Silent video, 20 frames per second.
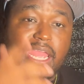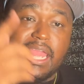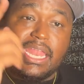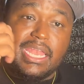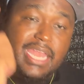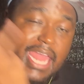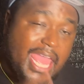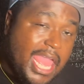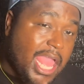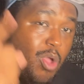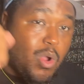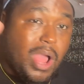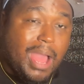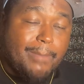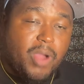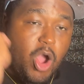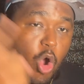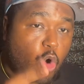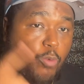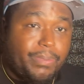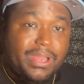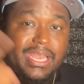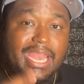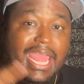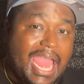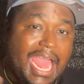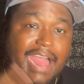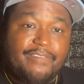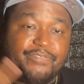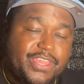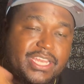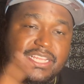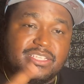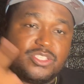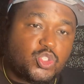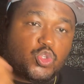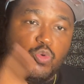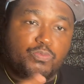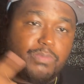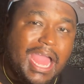And now I'm hoping that after
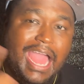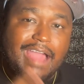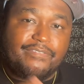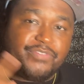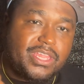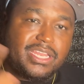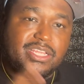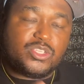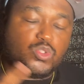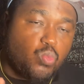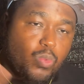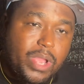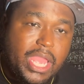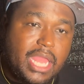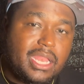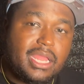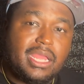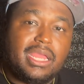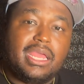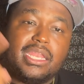this win,